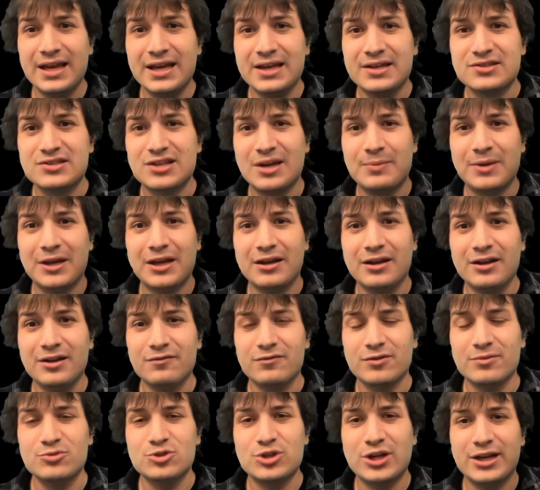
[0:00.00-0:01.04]
summing
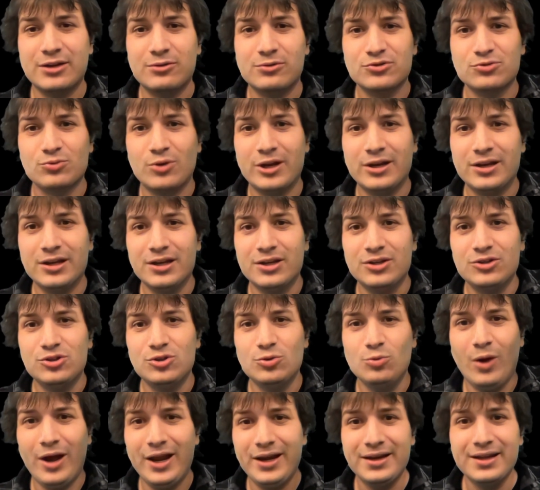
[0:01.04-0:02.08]
from J equals 1 to
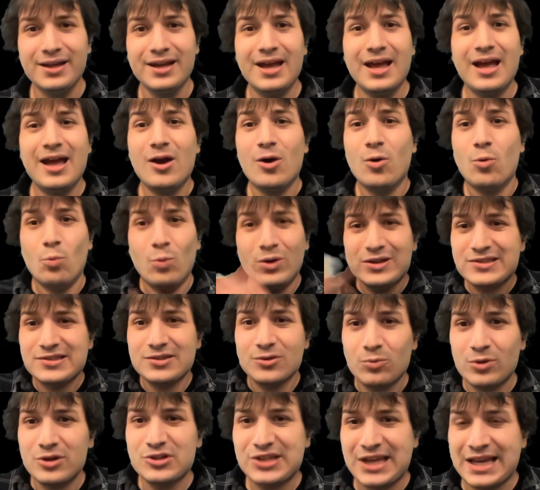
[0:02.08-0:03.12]
1. What's the
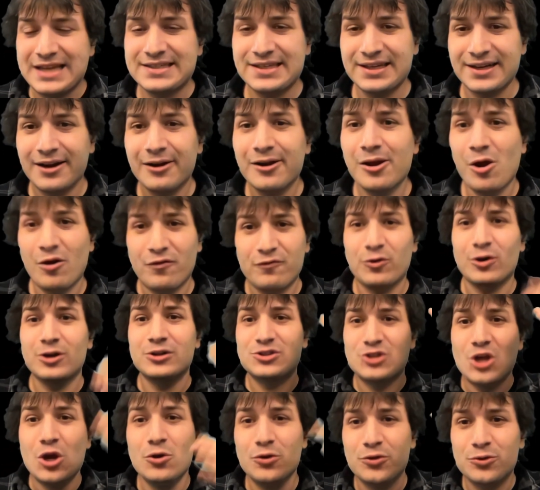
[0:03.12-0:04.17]
worst case scenario for
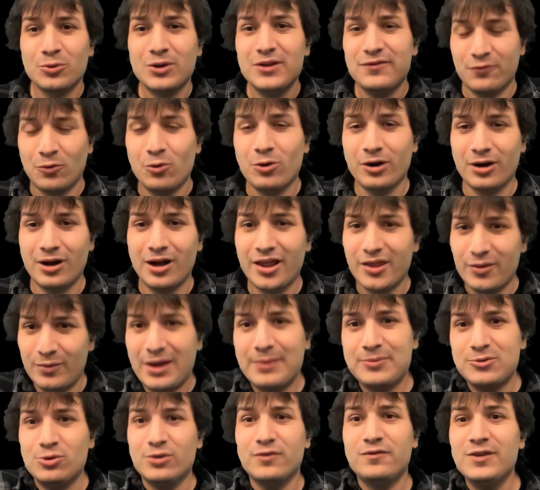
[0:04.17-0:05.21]
2, 3, 4, all the way up
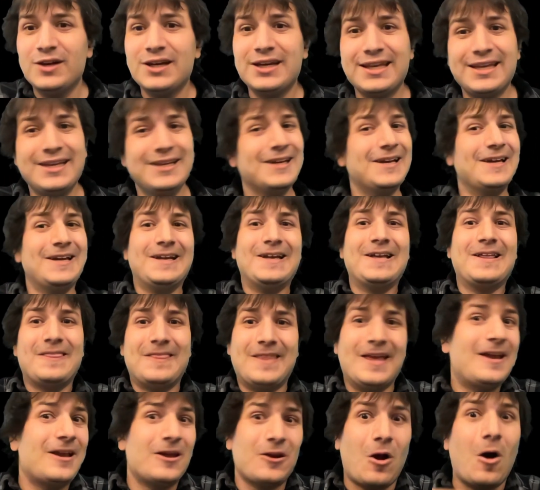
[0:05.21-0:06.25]
to infinity?
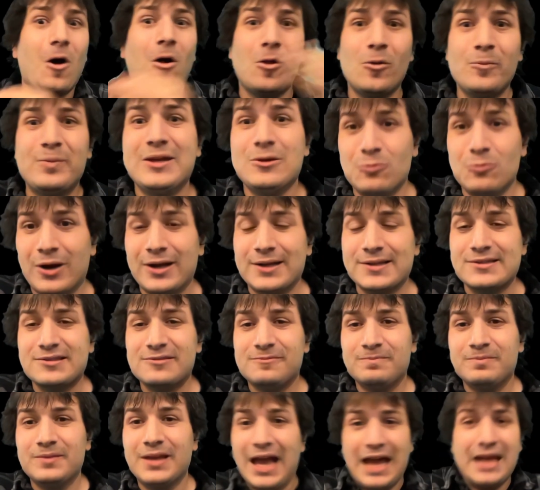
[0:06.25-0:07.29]
They could all be 1s.
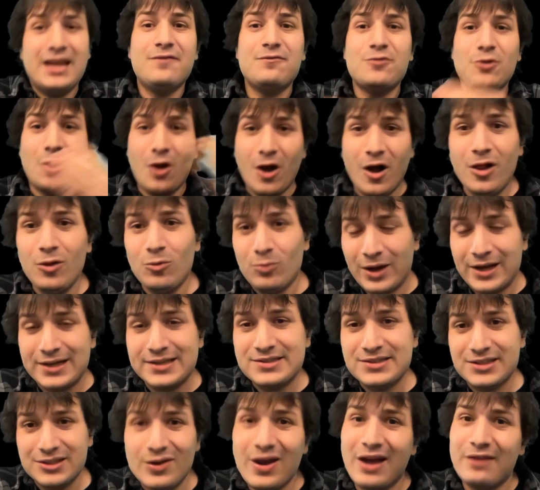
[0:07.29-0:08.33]
And if they're all
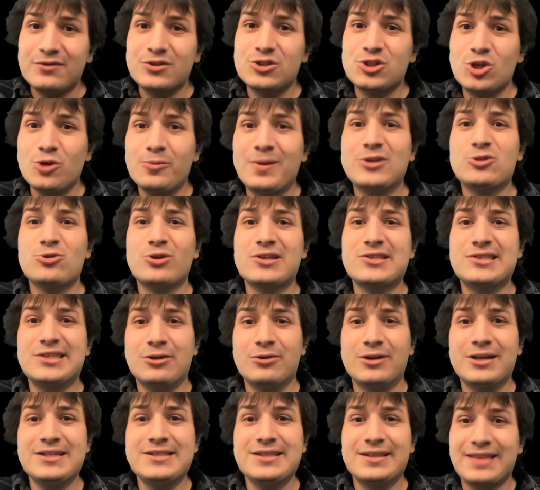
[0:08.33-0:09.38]
1s, you have a geometric
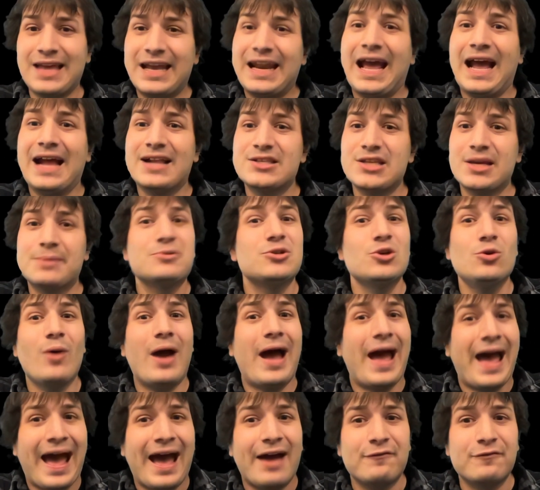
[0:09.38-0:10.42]
series that adds up to a
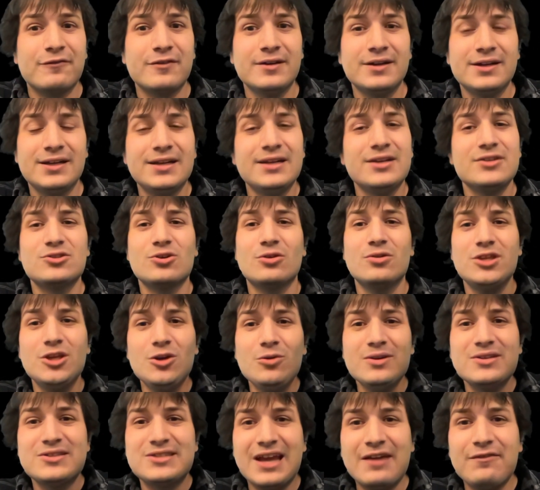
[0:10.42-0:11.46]
half. So U
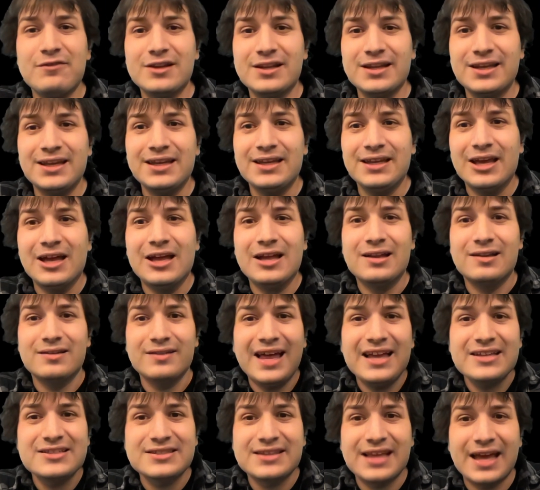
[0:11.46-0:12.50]
is definitely
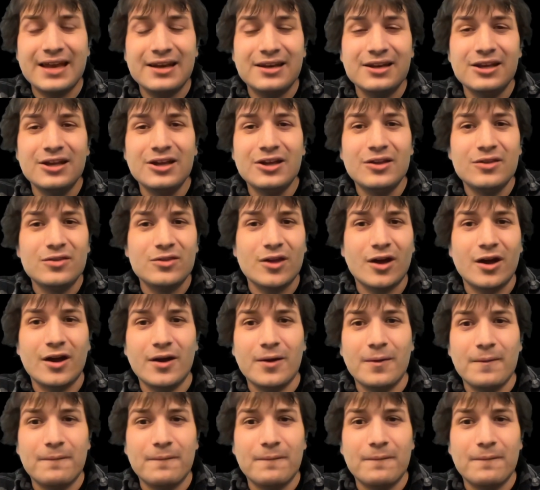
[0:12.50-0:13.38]
less than the